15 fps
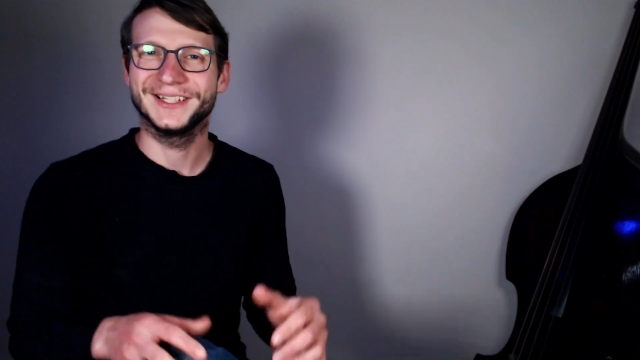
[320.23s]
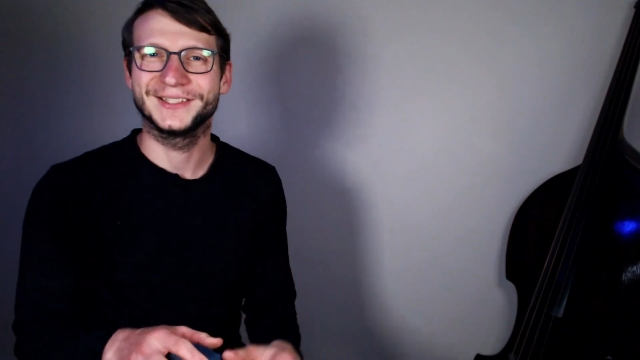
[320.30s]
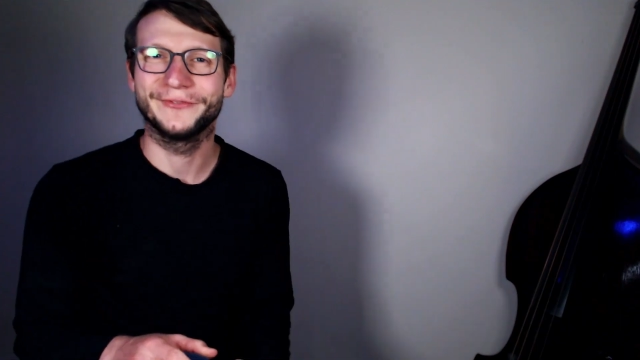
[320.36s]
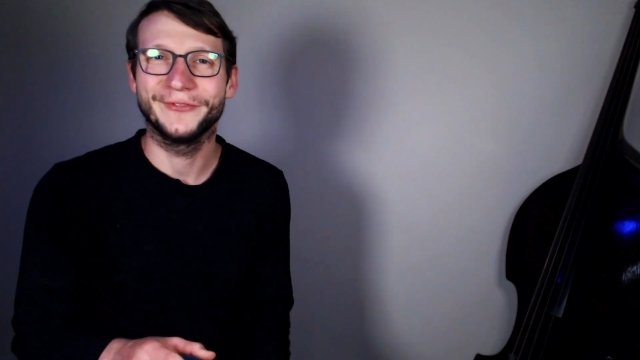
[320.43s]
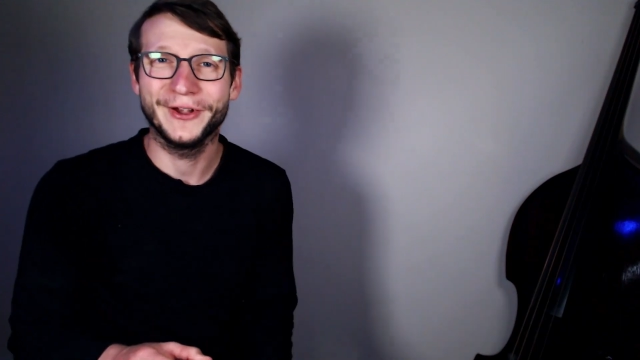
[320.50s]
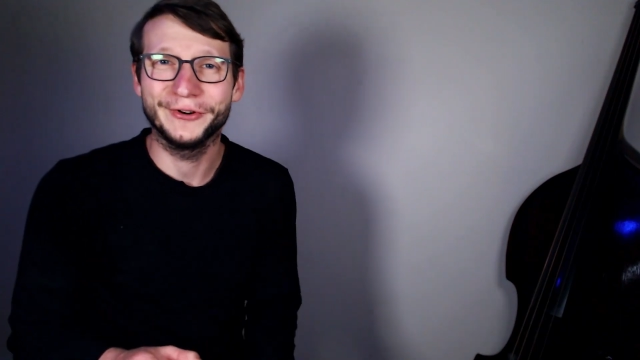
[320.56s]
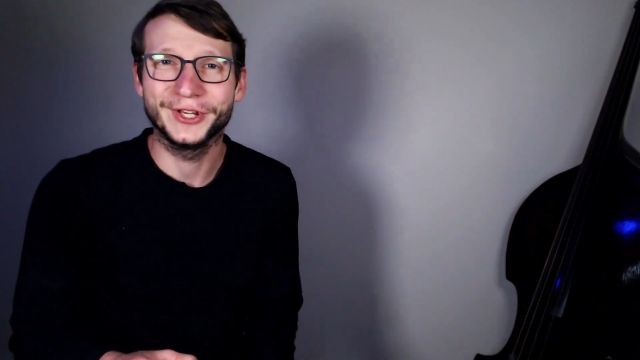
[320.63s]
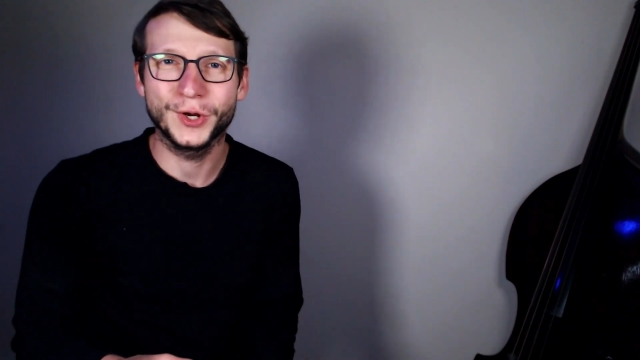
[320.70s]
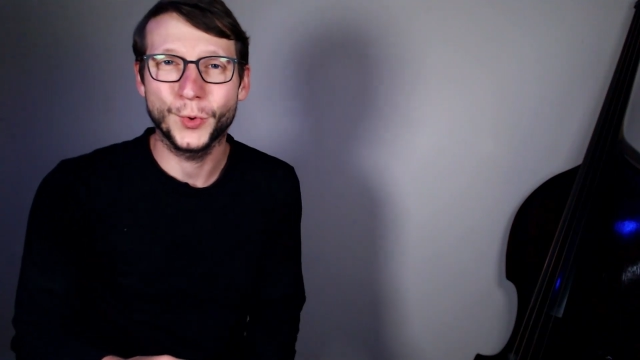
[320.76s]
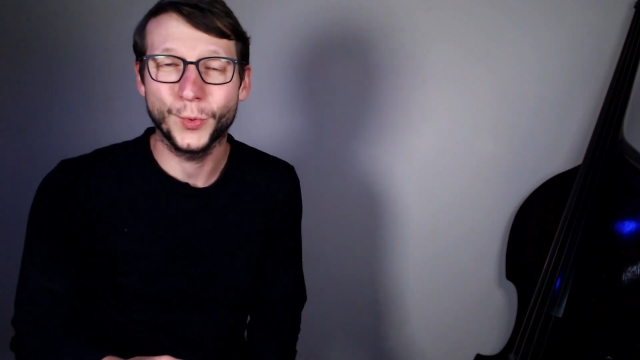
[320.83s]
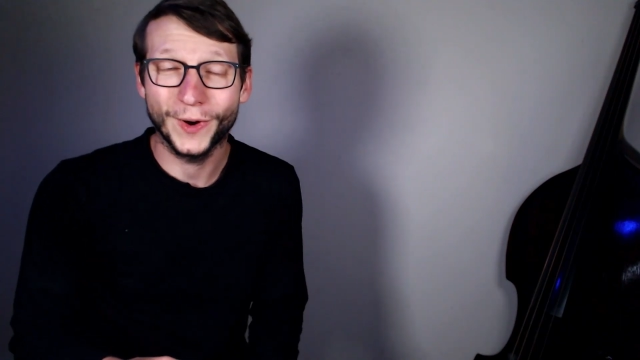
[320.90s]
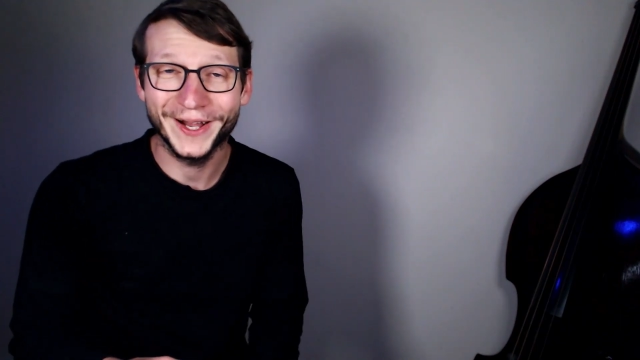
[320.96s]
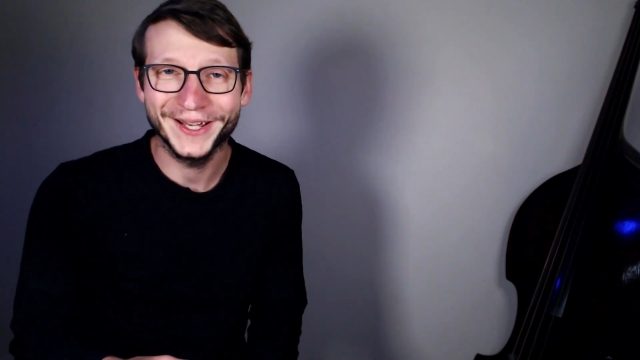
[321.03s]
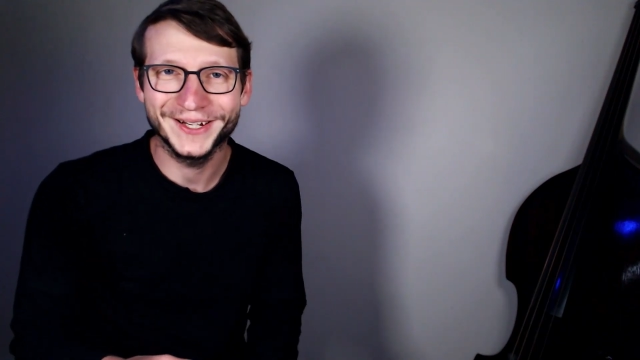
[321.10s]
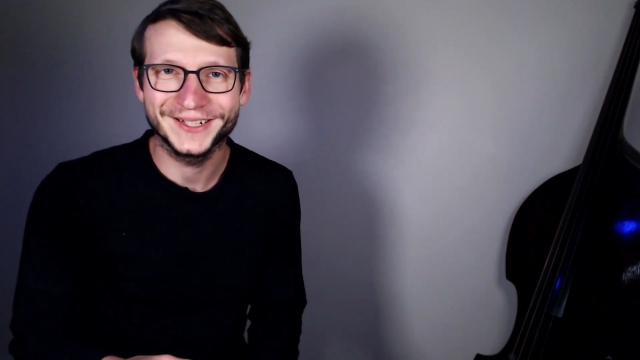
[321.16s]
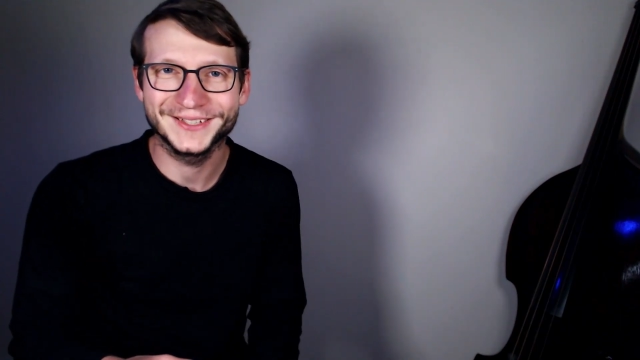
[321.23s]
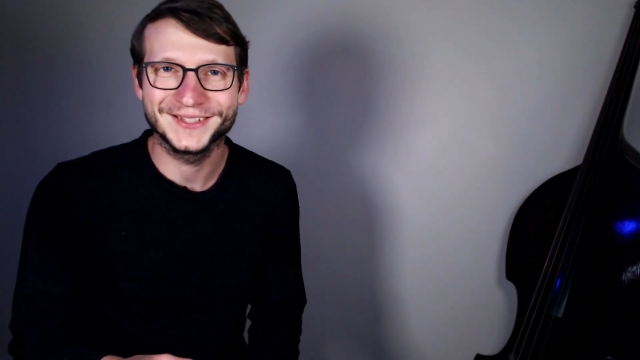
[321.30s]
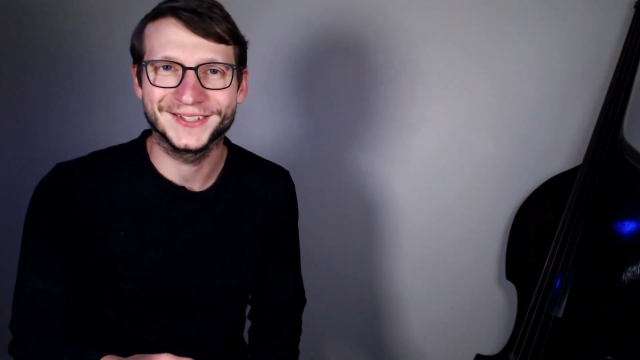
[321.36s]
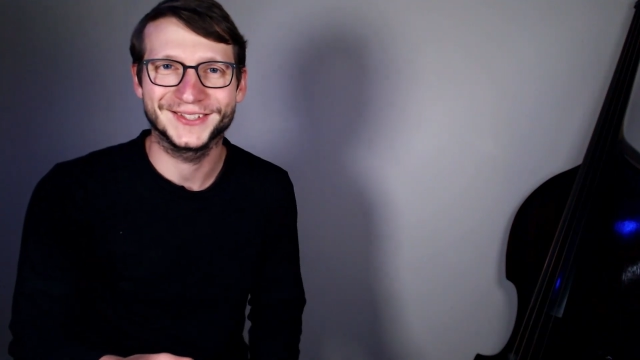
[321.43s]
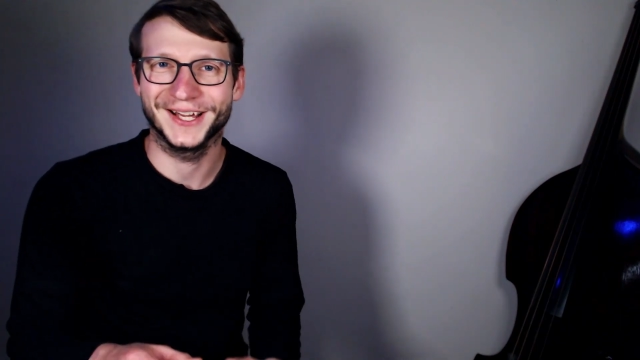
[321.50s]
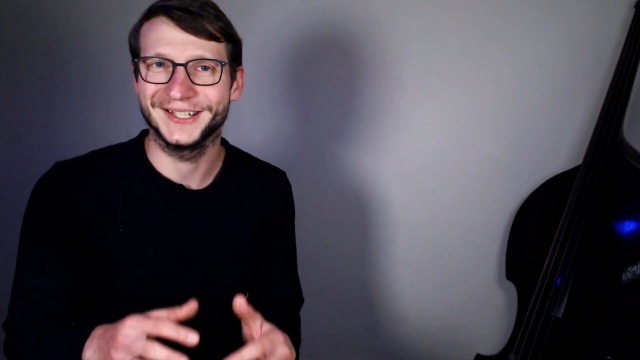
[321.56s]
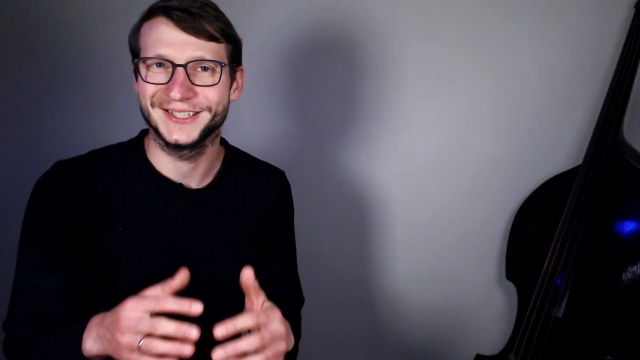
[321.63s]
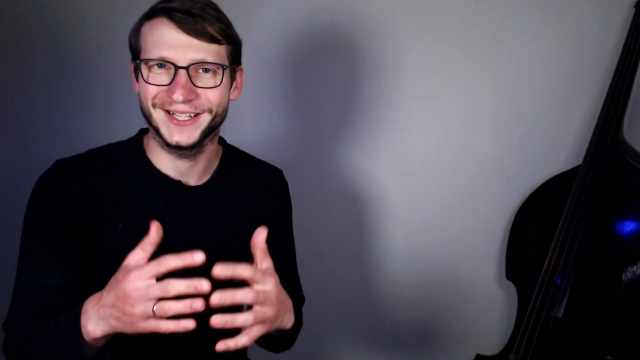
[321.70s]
a very quiet exercise.